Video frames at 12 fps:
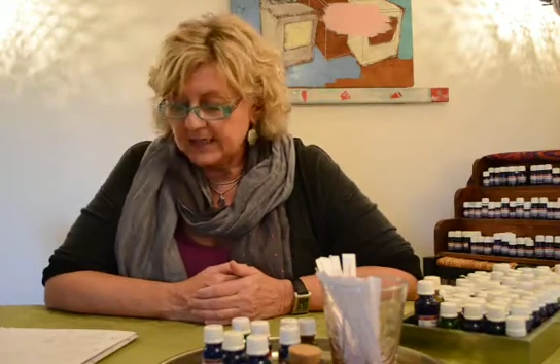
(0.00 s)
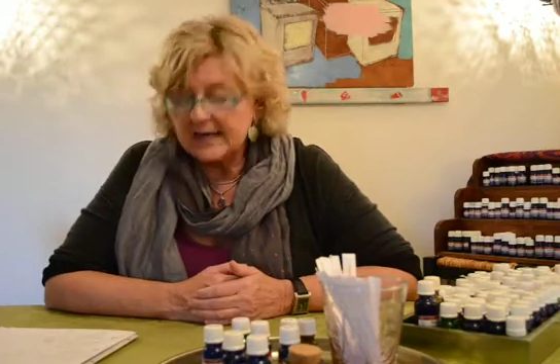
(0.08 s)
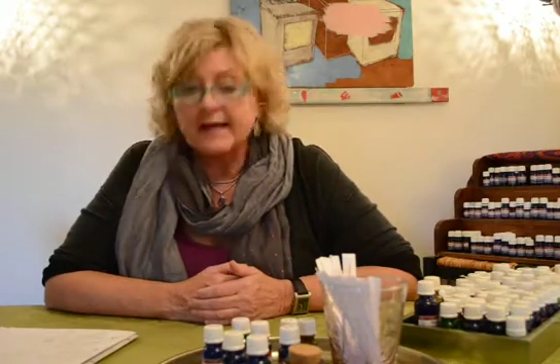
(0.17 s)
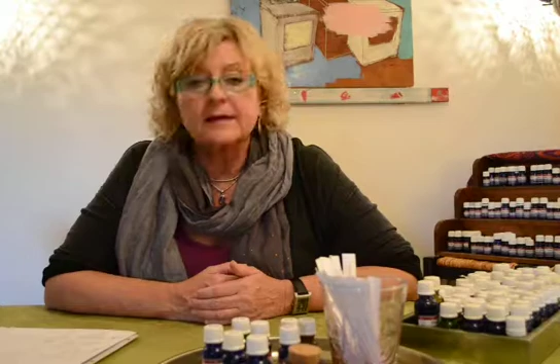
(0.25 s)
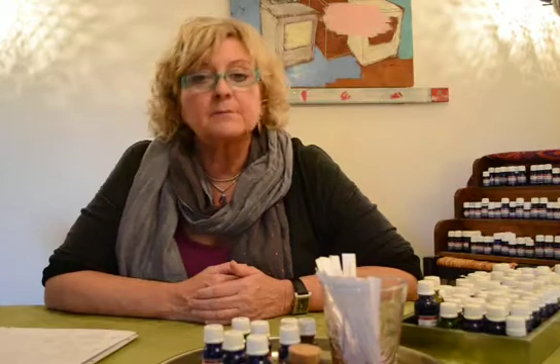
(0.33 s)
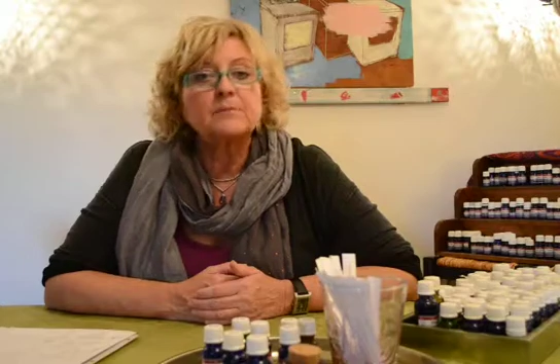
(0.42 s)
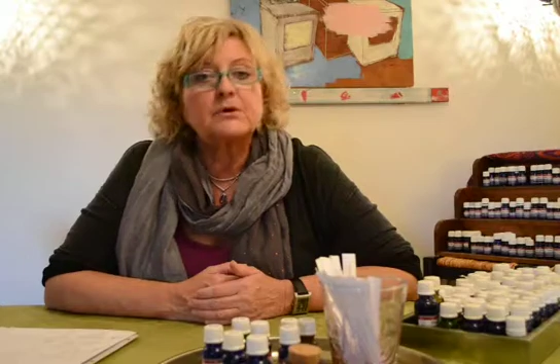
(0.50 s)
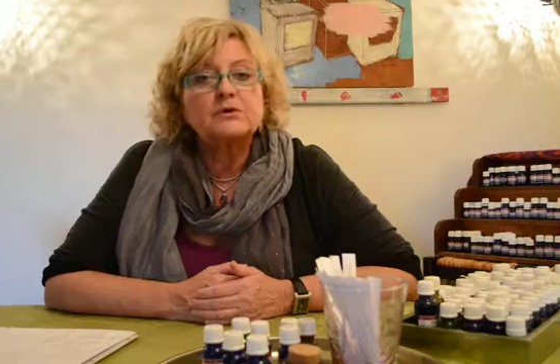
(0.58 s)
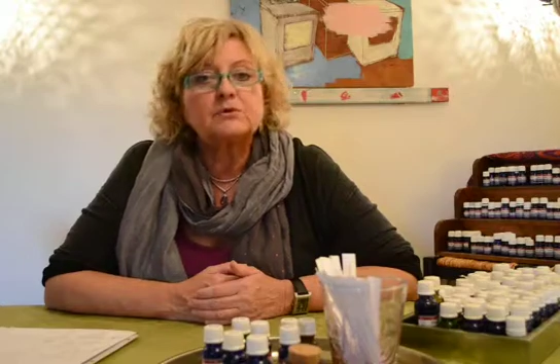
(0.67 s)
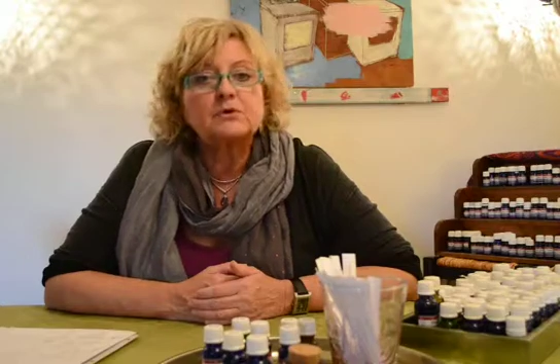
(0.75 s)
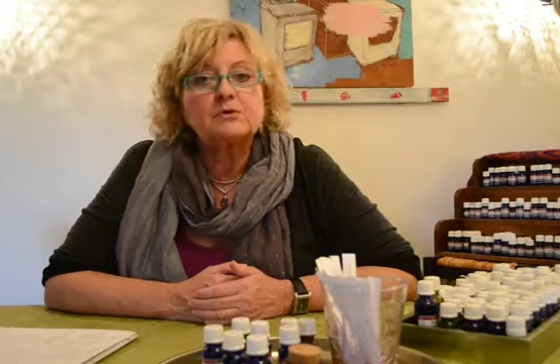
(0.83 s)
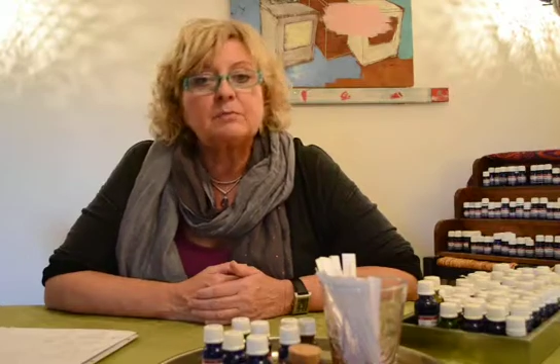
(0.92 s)
And
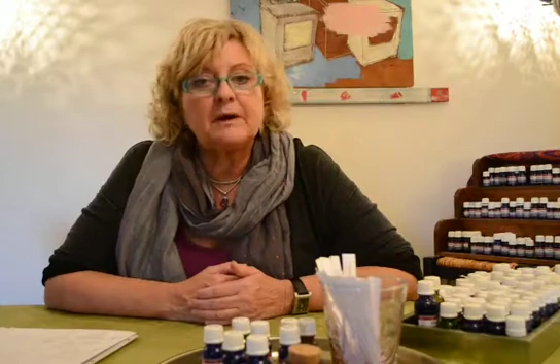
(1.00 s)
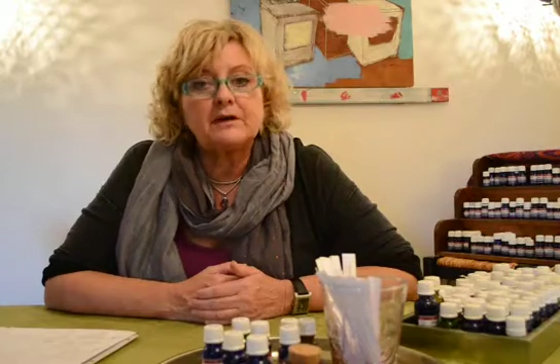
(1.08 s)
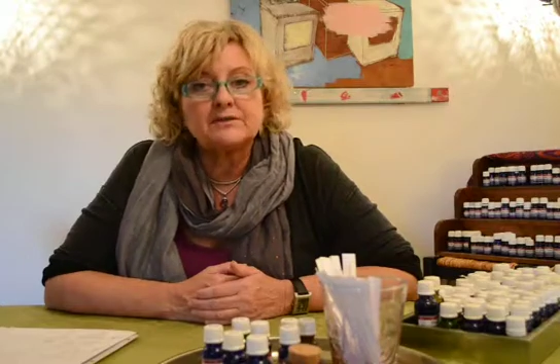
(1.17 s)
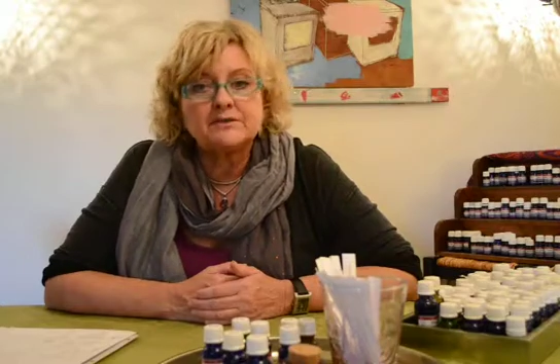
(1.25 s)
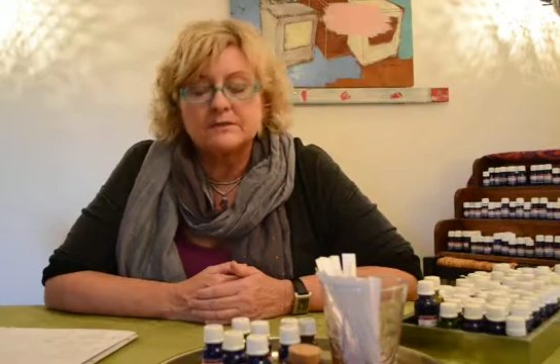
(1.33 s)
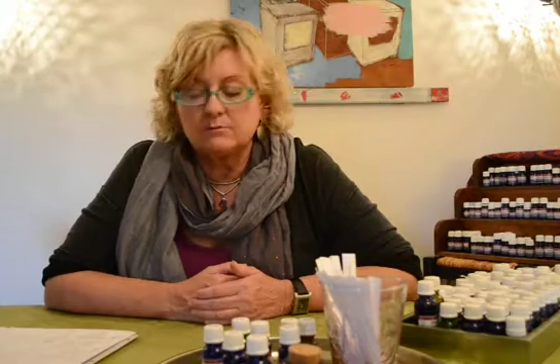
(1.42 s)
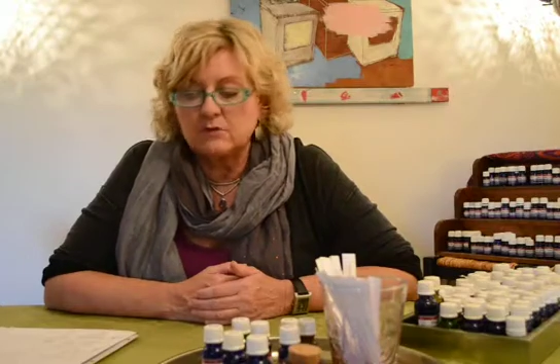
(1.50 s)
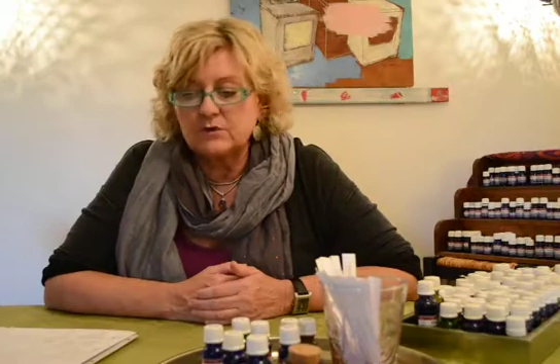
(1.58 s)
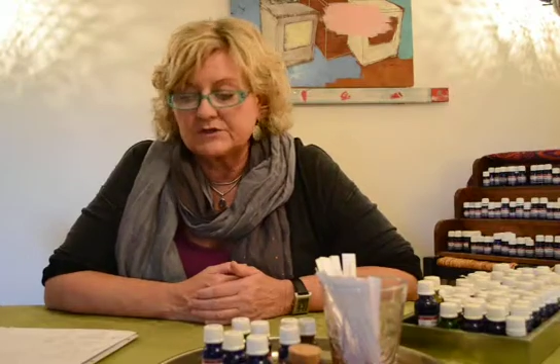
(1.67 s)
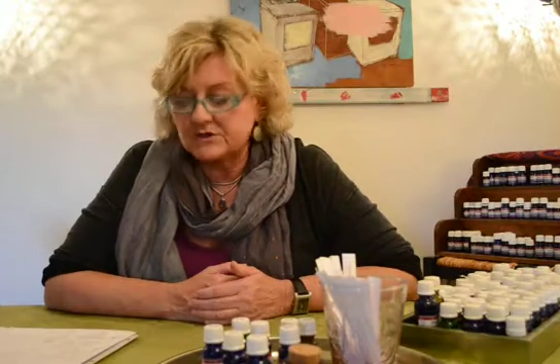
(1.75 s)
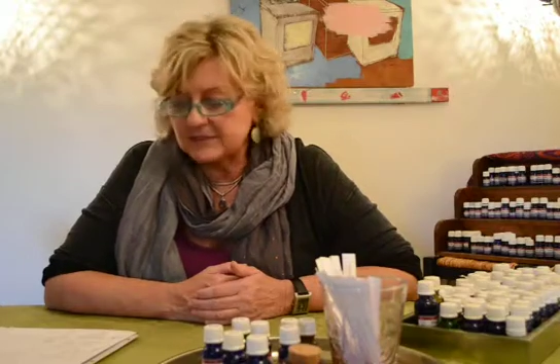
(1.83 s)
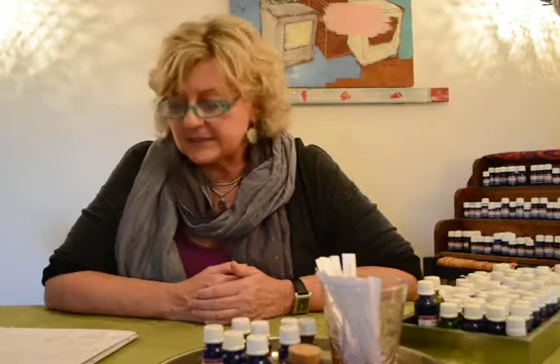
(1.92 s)
Peru balsam,
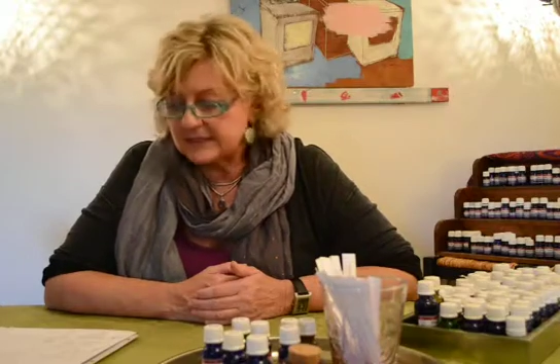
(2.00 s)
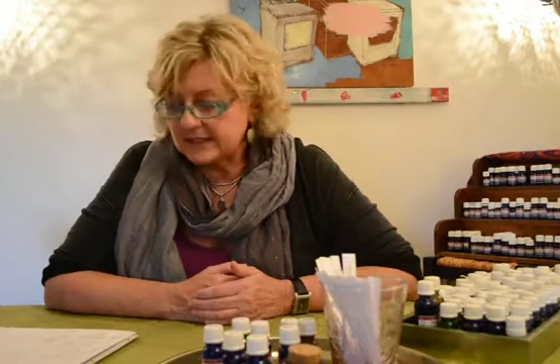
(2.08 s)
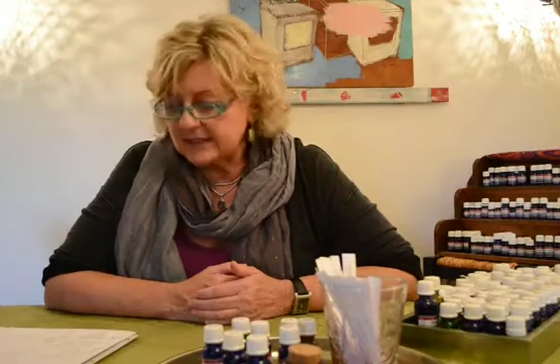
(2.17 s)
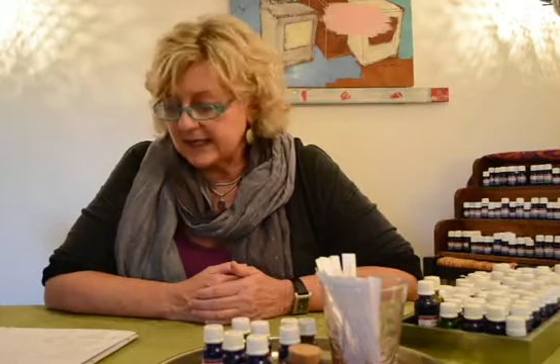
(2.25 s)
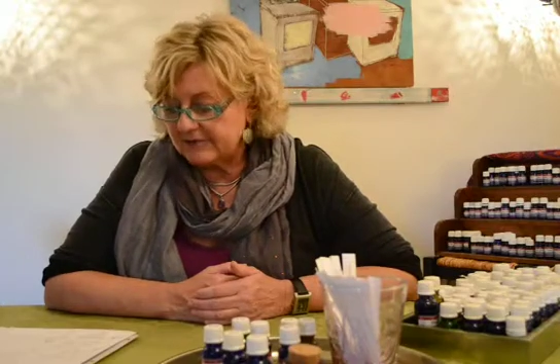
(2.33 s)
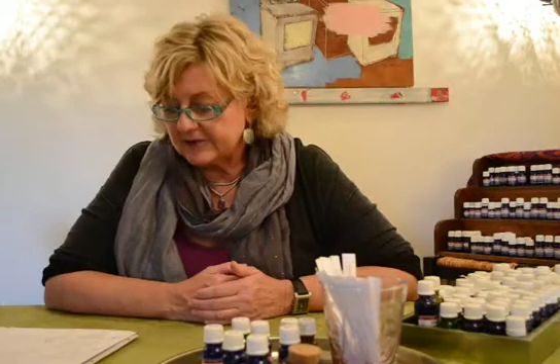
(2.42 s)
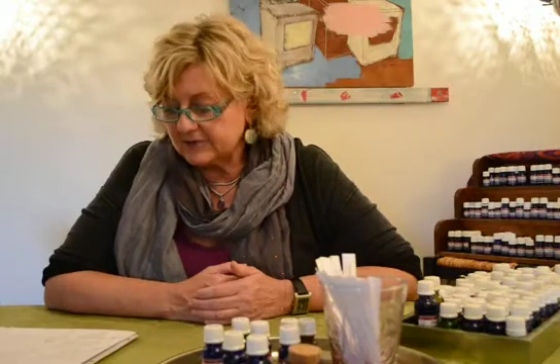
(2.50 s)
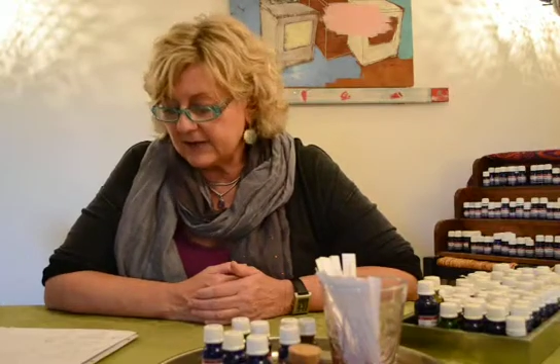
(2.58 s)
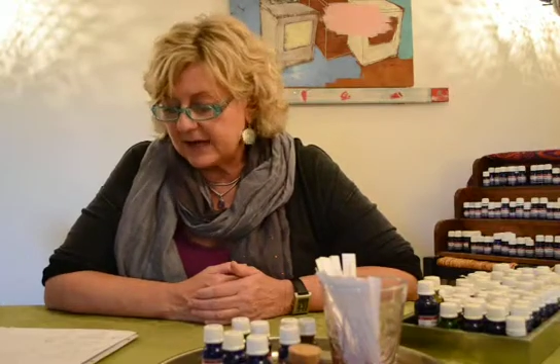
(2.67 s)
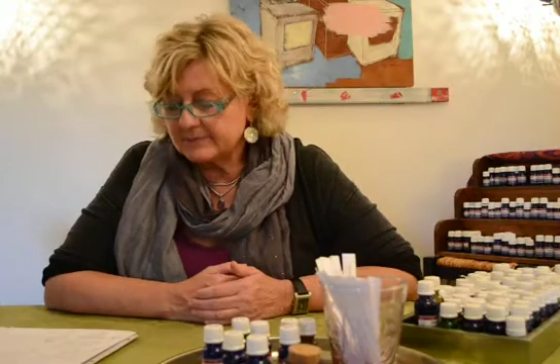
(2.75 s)
which is 11 drops.